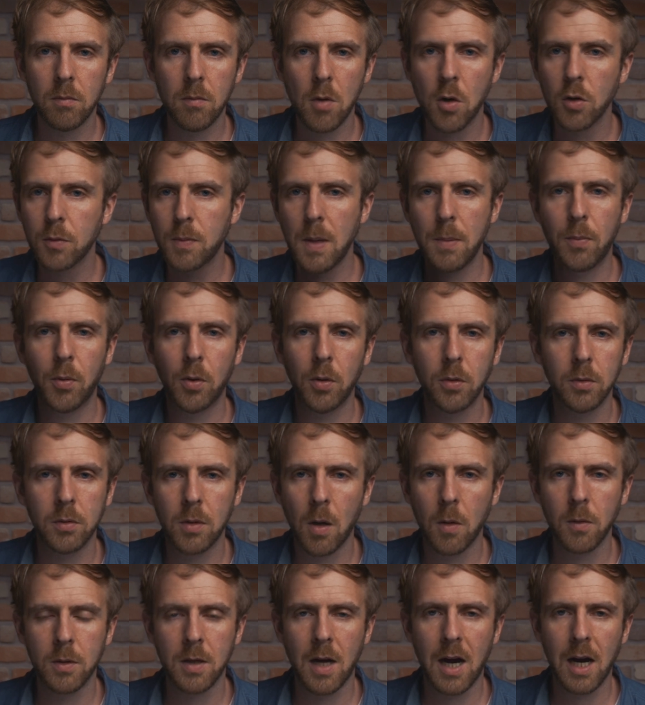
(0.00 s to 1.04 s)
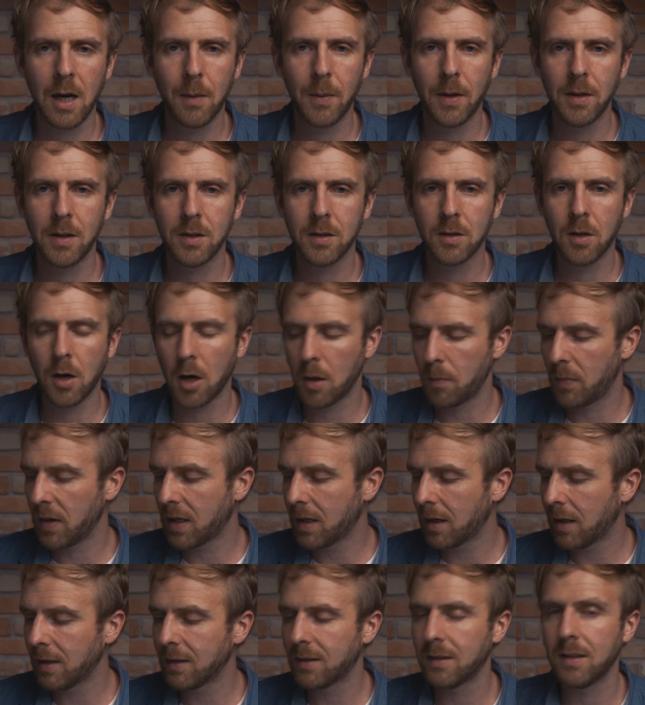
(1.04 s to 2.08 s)
Most people don't talk about this card
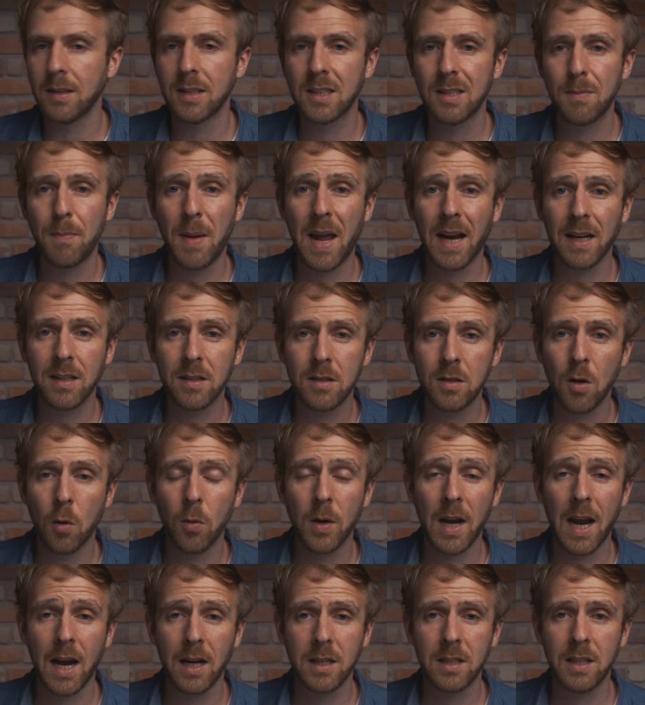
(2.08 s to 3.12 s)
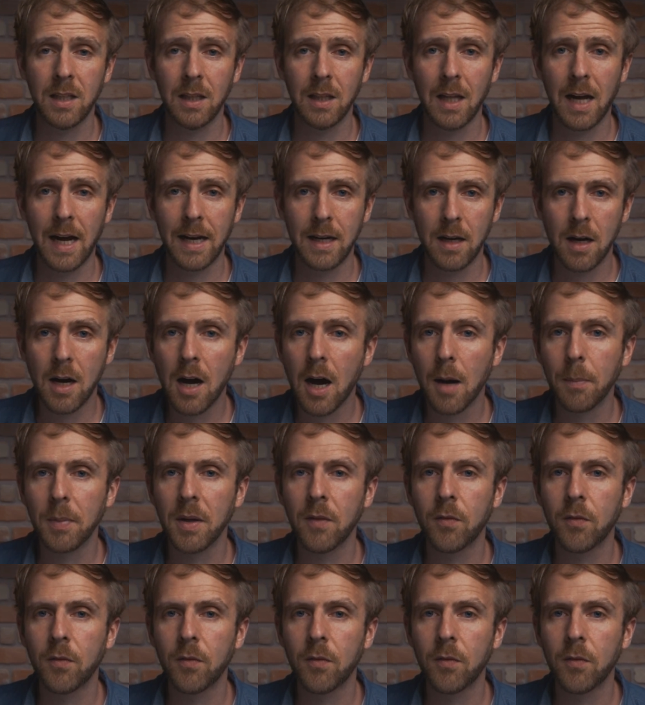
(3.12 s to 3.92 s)
because the specs don't actually line up.